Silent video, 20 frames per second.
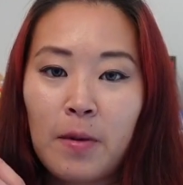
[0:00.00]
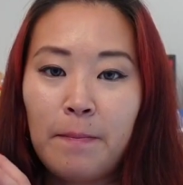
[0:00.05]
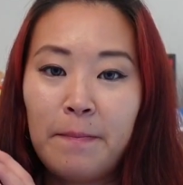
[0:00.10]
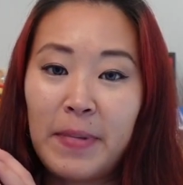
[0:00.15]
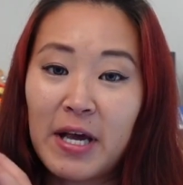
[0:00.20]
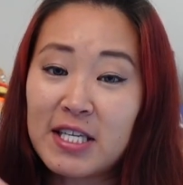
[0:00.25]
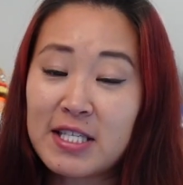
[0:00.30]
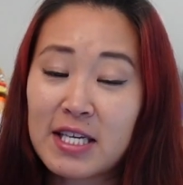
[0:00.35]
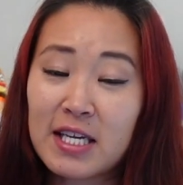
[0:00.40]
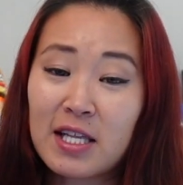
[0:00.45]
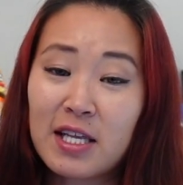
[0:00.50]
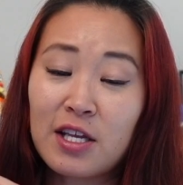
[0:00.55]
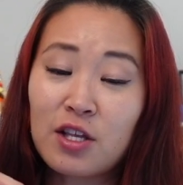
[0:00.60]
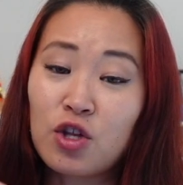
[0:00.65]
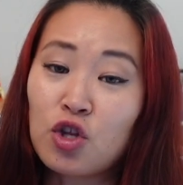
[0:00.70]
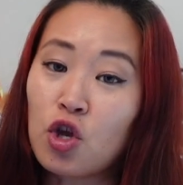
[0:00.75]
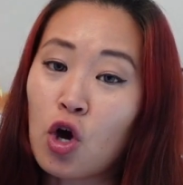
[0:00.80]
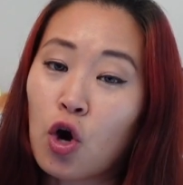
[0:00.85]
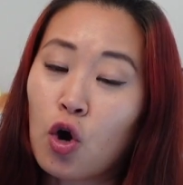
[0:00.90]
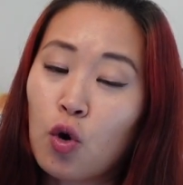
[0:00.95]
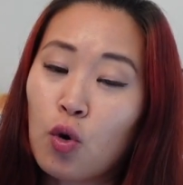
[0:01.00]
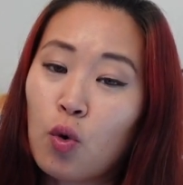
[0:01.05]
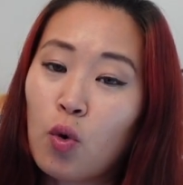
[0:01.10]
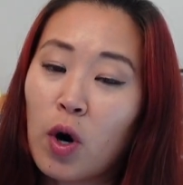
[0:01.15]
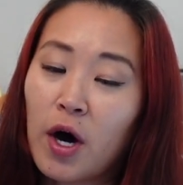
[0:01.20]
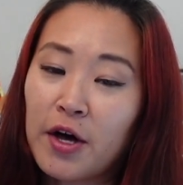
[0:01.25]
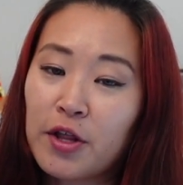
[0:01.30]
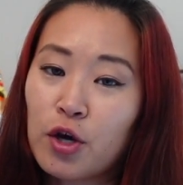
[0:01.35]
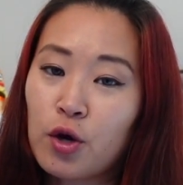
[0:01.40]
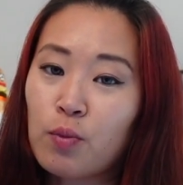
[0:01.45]
Basically no
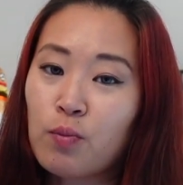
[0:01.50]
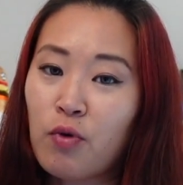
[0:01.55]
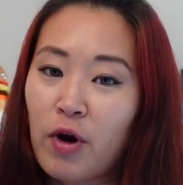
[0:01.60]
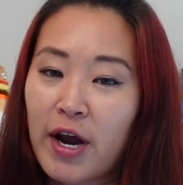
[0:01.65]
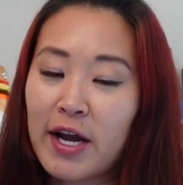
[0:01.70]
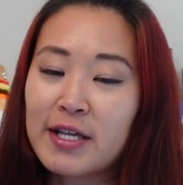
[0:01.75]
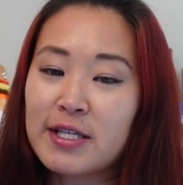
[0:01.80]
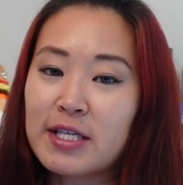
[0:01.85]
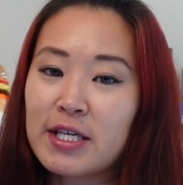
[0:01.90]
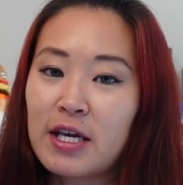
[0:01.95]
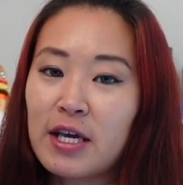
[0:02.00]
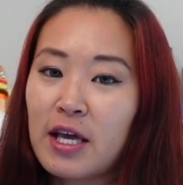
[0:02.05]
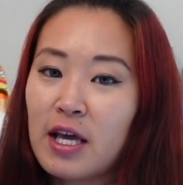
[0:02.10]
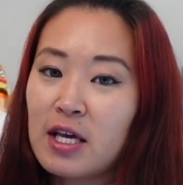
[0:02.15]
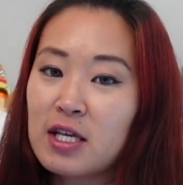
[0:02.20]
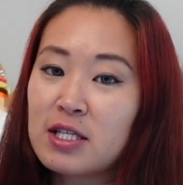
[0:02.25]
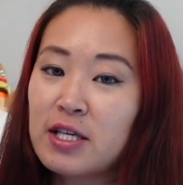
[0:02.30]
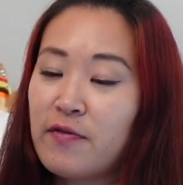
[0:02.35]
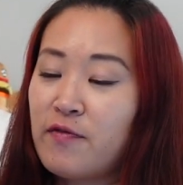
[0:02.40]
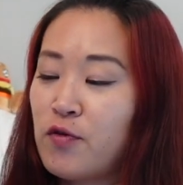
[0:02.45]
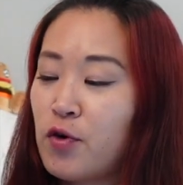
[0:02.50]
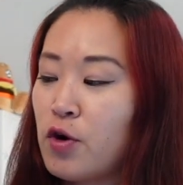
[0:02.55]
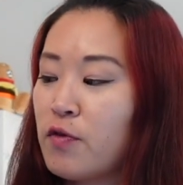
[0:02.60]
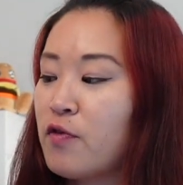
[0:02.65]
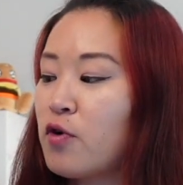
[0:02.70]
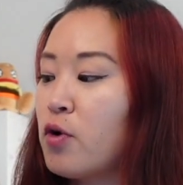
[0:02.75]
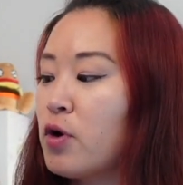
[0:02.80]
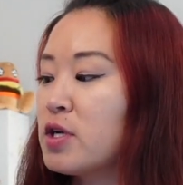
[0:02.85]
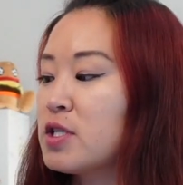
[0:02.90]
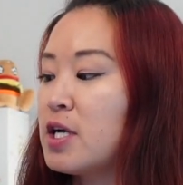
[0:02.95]
other branding except for,
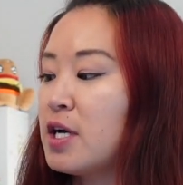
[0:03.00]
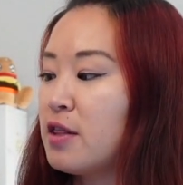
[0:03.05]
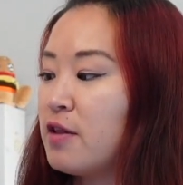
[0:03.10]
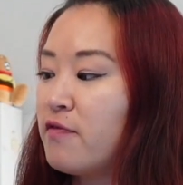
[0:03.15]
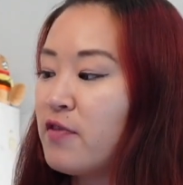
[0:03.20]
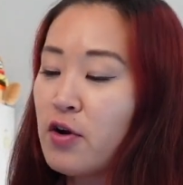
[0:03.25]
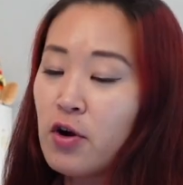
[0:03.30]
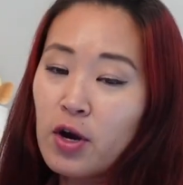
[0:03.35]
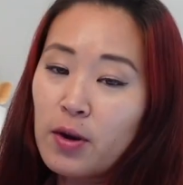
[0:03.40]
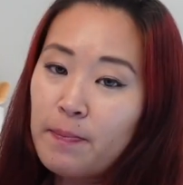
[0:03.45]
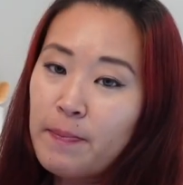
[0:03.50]
of course, on the very